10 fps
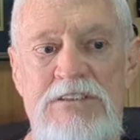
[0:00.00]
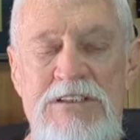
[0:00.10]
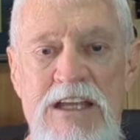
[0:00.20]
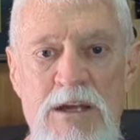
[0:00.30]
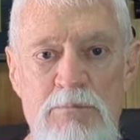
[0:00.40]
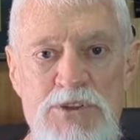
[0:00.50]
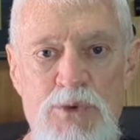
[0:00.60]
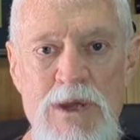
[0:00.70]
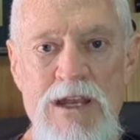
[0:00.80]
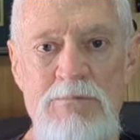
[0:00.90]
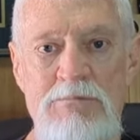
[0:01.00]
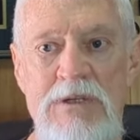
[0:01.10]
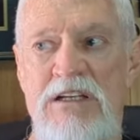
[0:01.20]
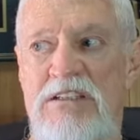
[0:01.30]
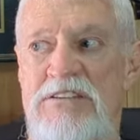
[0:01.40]
to get between
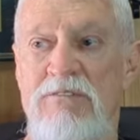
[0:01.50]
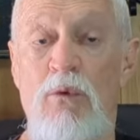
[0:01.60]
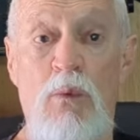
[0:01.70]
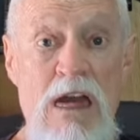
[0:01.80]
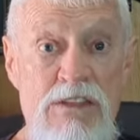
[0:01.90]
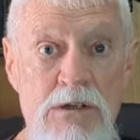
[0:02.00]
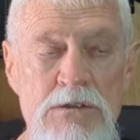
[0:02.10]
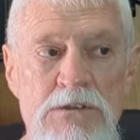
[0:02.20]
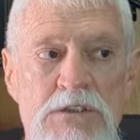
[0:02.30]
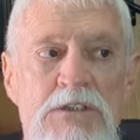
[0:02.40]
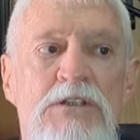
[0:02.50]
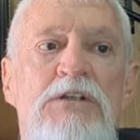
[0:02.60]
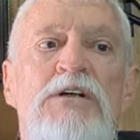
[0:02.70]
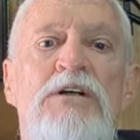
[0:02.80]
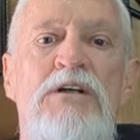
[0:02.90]
because of the weather
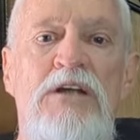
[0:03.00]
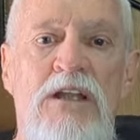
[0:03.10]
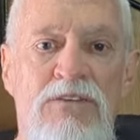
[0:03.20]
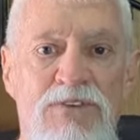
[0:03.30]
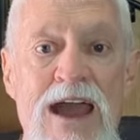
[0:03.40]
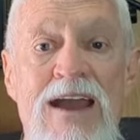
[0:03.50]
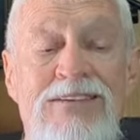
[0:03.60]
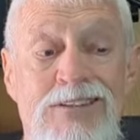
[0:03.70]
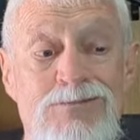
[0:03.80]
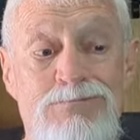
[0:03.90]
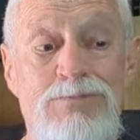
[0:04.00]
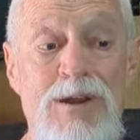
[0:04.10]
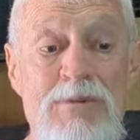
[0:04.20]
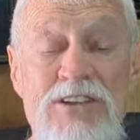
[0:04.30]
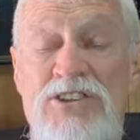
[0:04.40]
and the fact that
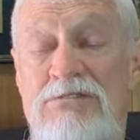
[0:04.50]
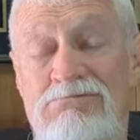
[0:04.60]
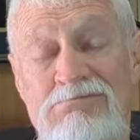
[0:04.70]
pretty much